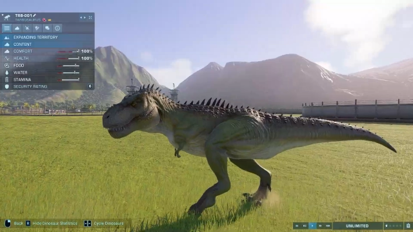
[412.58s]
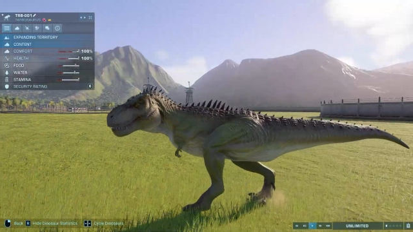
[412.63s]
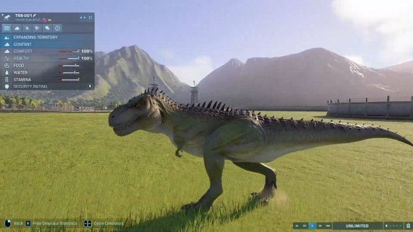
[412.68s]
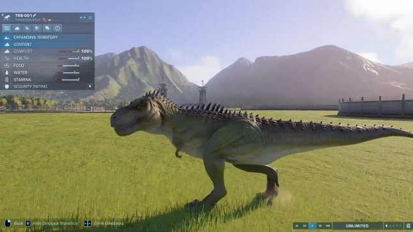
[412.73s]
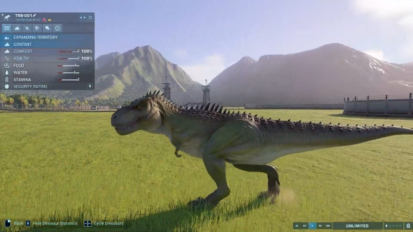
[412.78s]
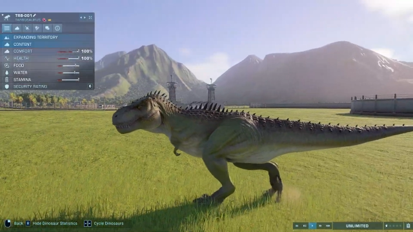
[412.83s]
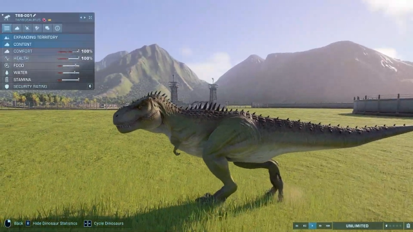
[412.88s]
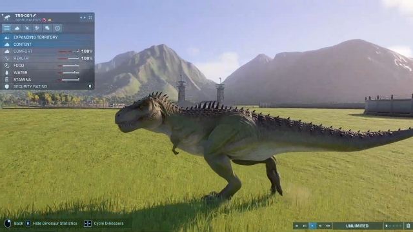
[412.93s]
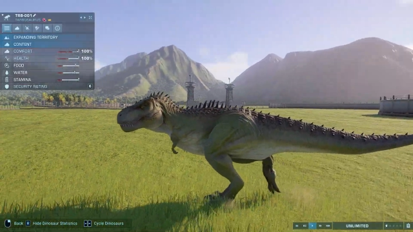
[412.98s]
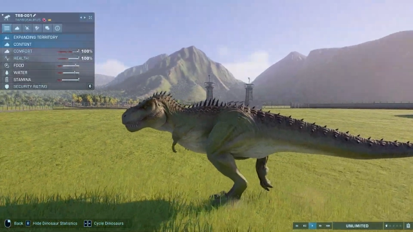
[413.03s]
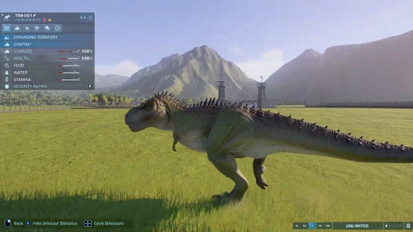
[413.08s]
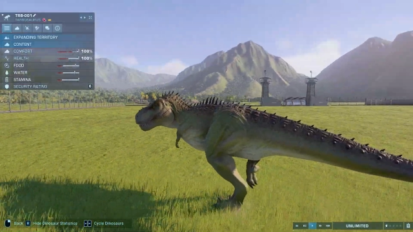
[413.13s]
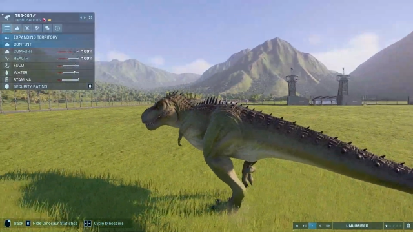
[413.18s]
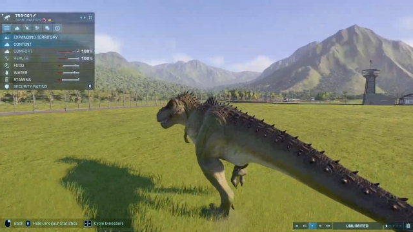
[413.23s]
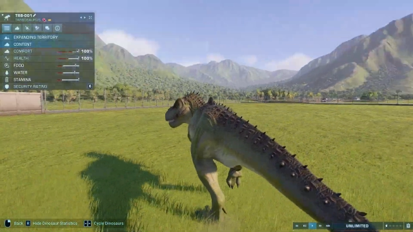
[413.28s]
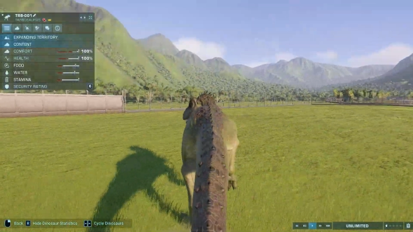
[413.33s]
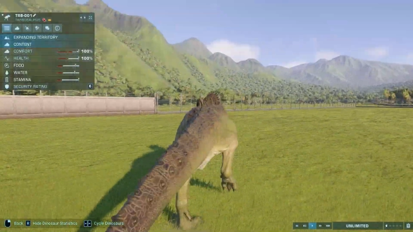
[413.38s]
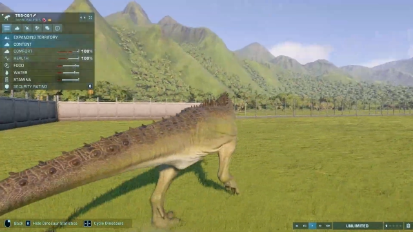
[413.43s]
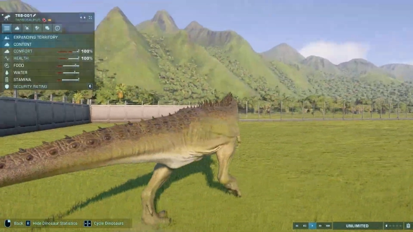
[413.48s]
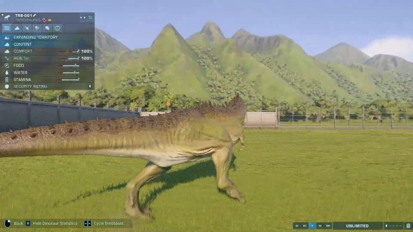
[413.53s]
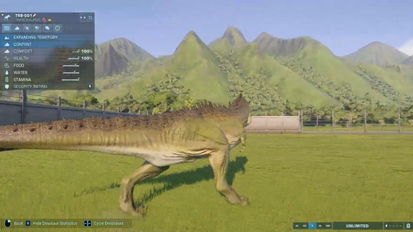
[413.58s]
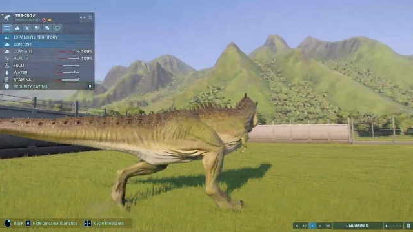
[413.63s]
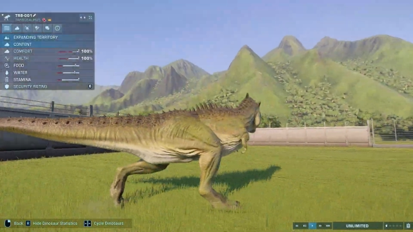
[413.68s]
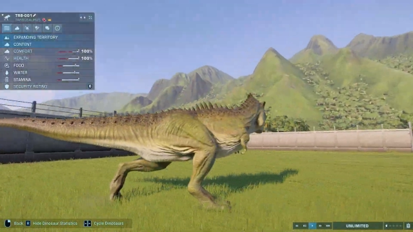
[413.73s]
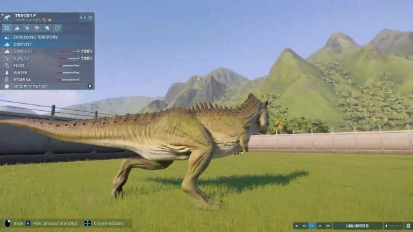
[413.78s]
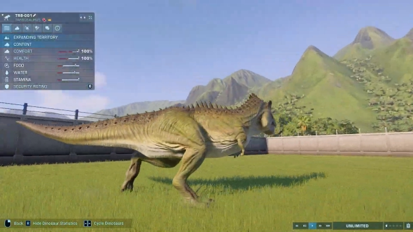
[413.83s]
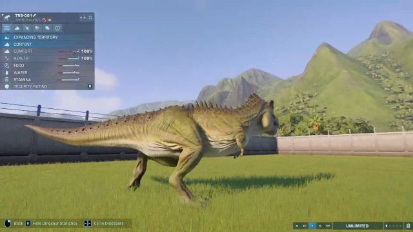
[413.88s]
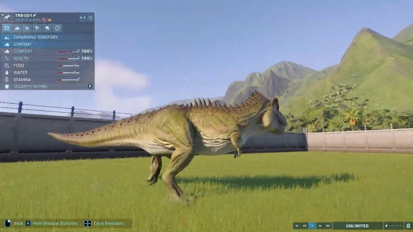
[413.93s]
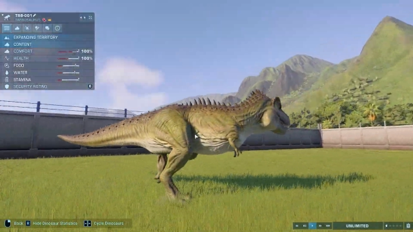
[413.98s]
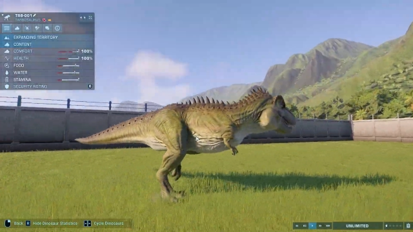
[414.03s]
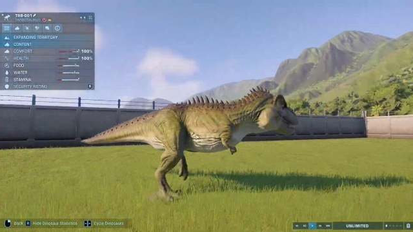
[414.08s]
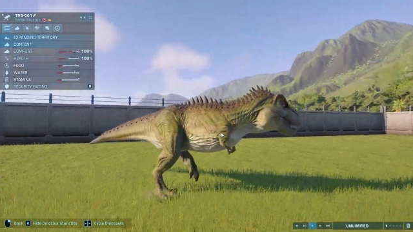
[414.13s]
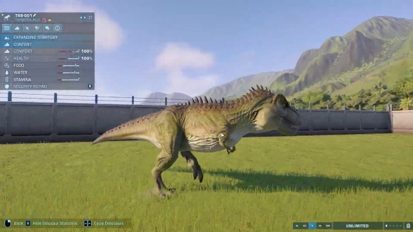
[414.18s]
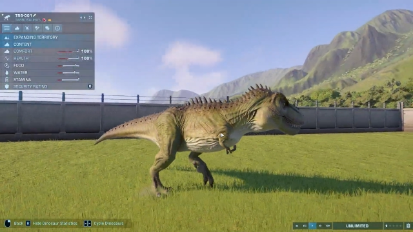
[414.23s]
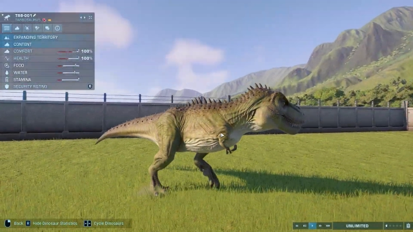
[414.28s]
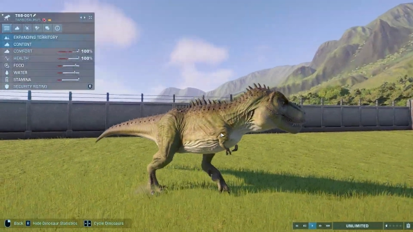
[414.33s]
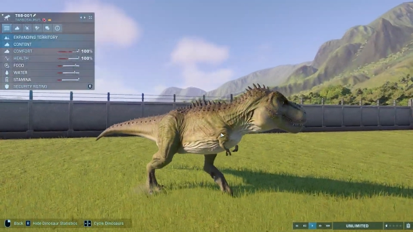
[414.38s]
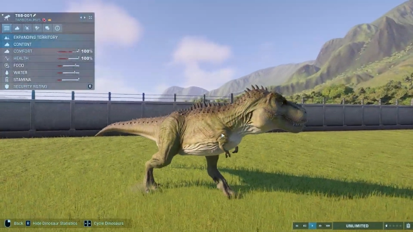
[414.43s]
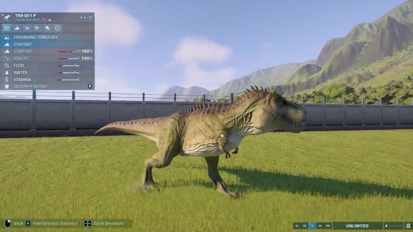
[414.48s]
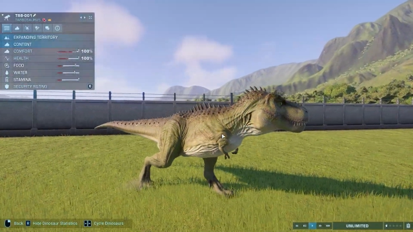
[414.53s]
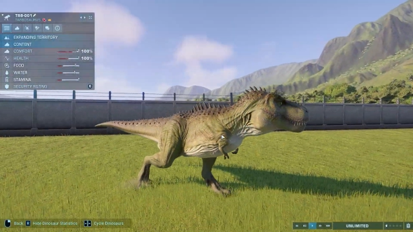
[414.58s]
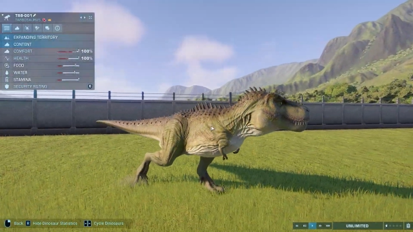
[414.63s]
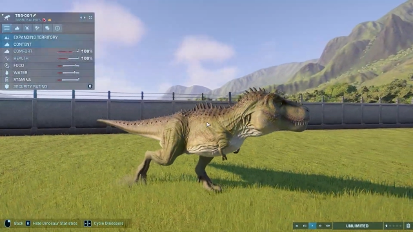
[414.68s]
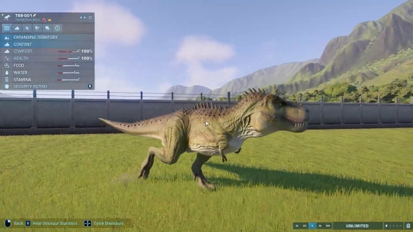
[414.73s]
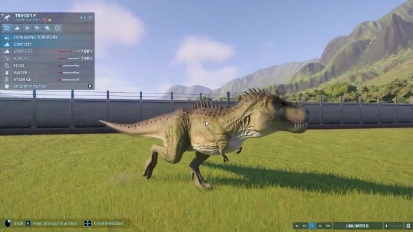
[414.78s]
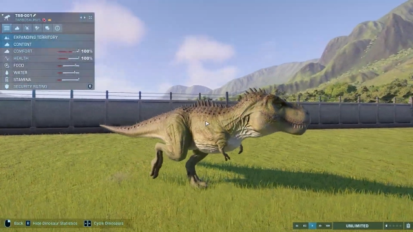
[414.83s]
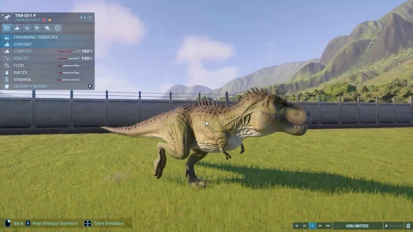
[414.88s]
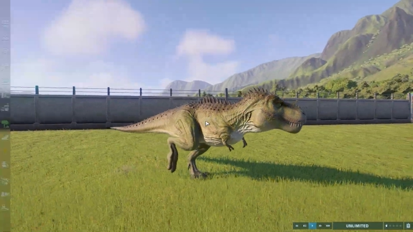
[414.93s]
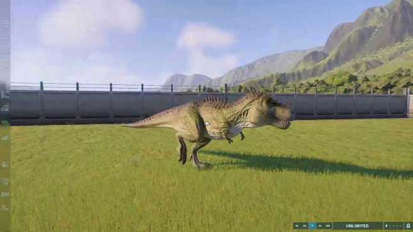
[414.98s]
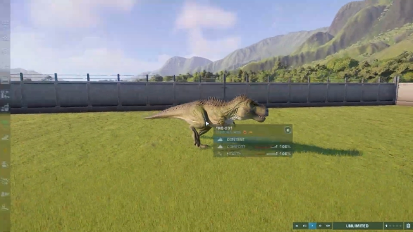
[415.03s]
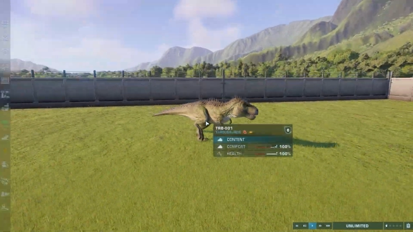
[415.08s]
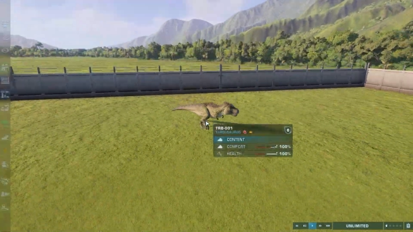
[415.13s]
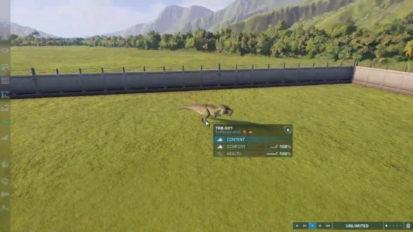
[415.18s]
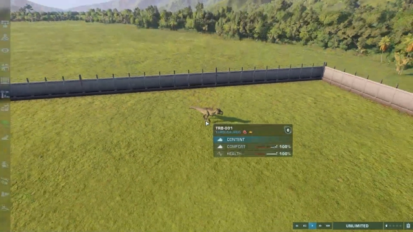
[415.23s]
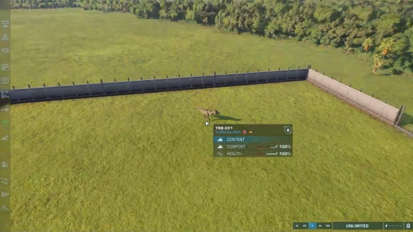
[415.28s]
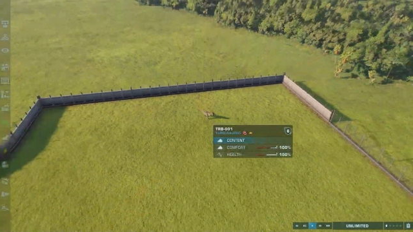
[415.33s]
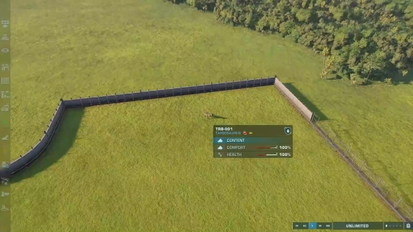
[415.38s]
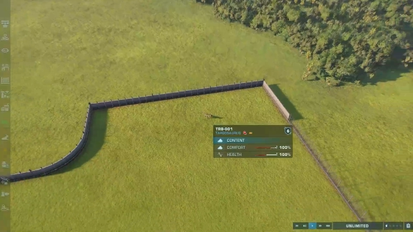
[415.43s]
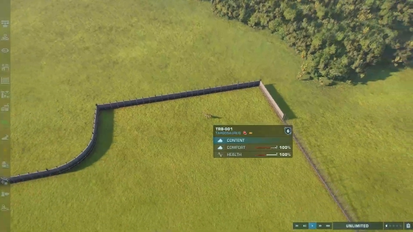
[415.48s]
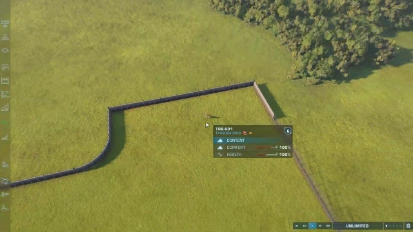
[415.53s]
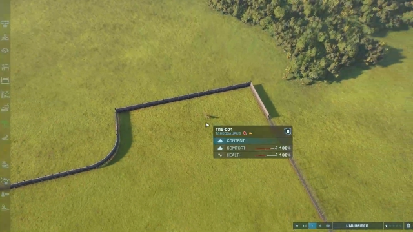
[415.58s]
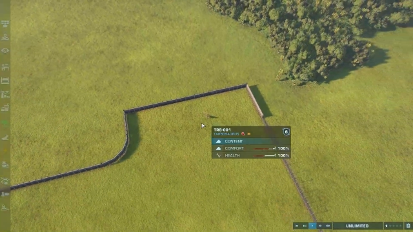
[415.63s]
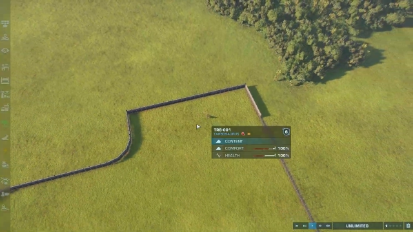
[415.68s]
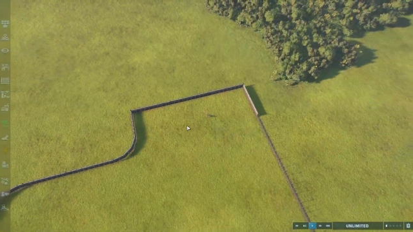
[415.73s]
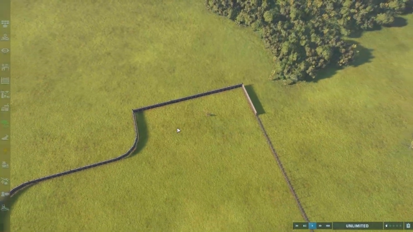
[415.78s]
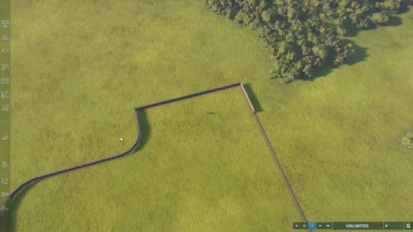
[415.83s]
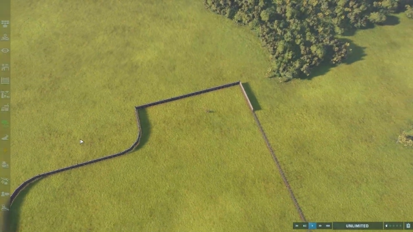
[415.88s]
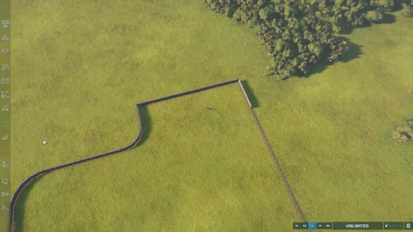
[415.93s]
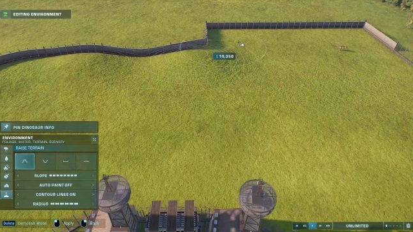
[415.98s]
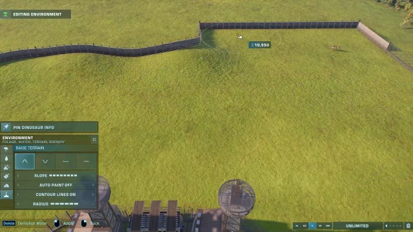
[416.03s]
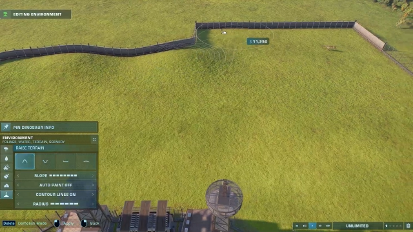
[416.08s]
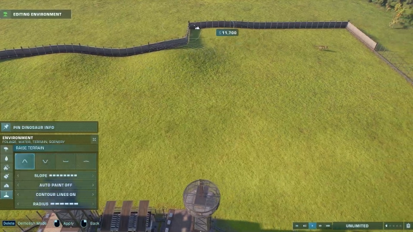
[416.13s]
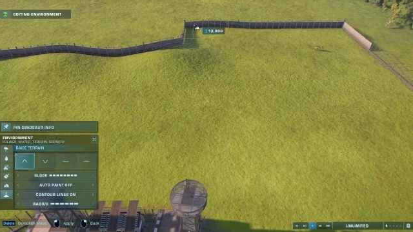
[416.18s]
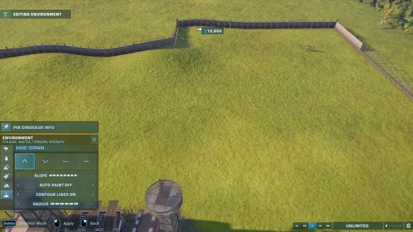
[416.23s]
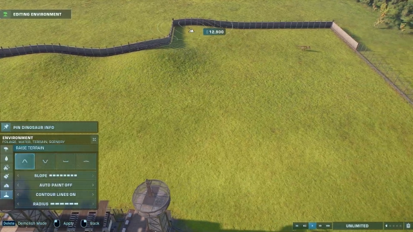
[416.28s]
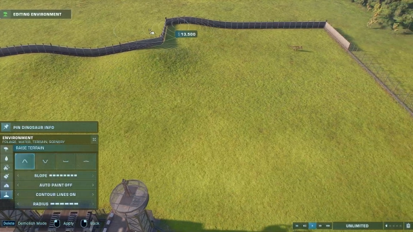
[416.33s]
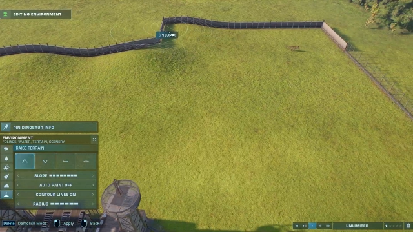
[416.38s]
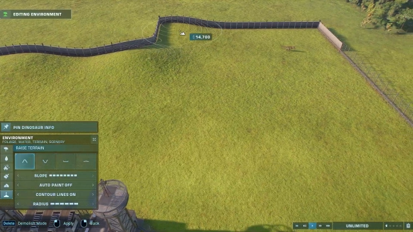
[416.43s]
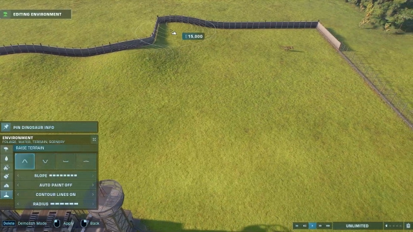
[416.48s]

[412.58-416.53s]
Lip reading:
No face is visible, so there are no lips to read.